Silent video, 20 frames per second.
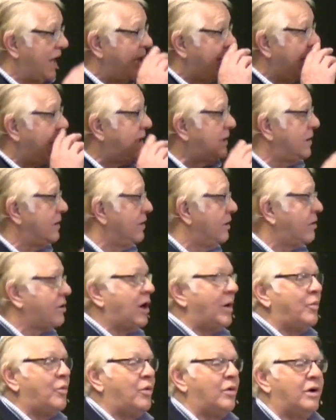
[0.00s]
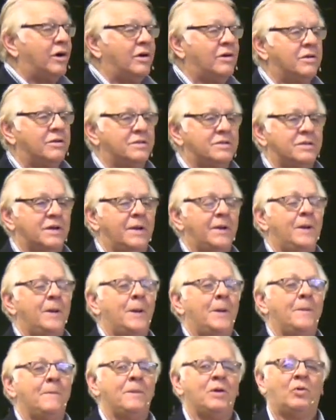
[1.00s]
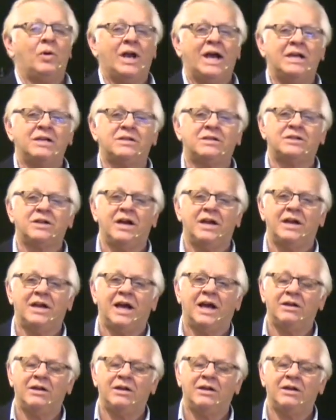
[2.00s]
I like to look up words when I study.